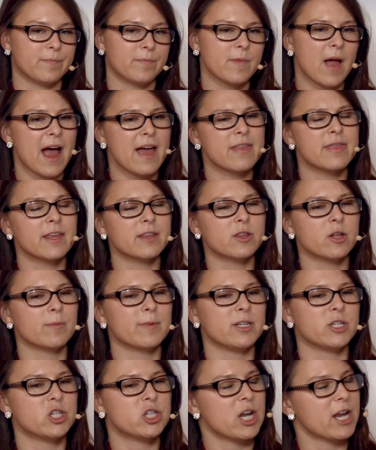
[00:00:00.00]
I think they'll
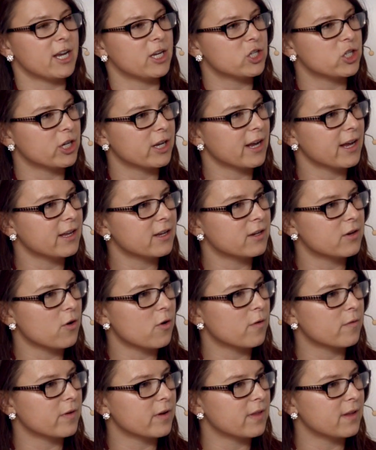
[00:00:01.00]
be changing it
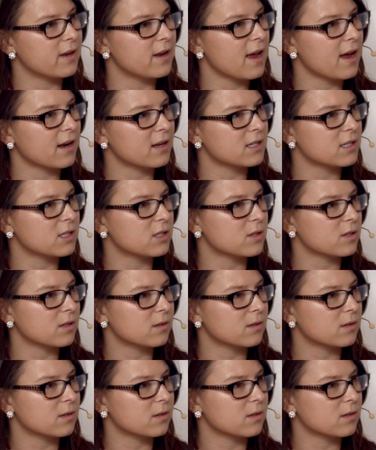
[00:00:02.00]
over the next.